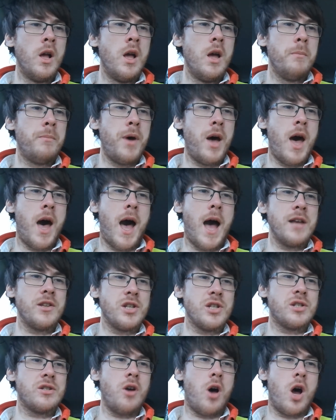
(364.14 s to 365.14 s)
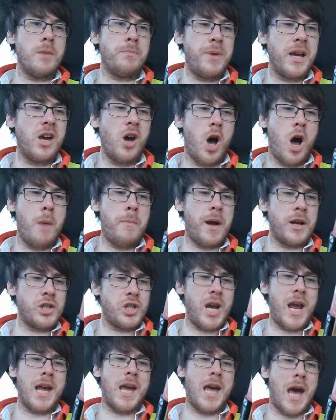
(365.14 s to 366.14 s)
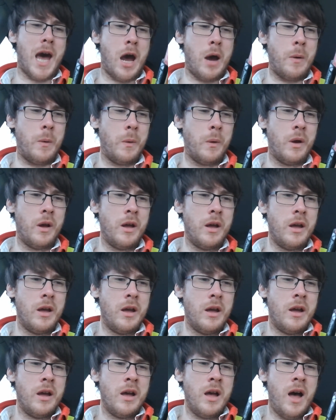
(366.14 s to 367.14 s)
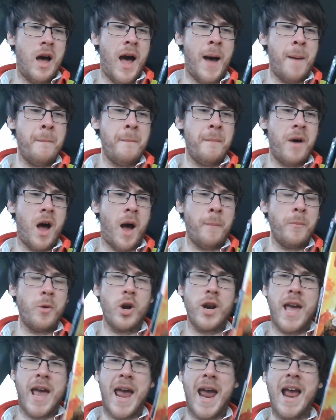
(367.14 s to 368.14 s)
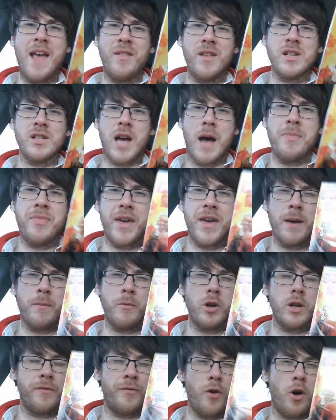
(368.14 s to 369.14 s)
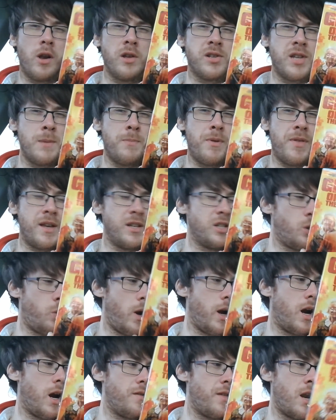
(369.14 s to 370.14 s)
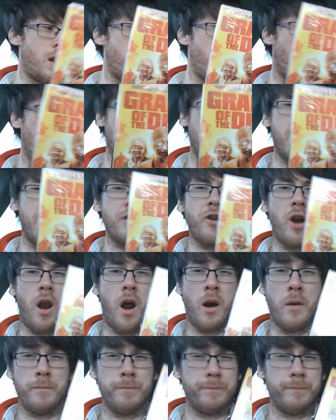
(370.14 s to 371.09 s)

but I just thought I'd pick it up. I'd check it out. I'm going to hate this. I think I'm going to fall asleep at this quicker than I will Blade Runner.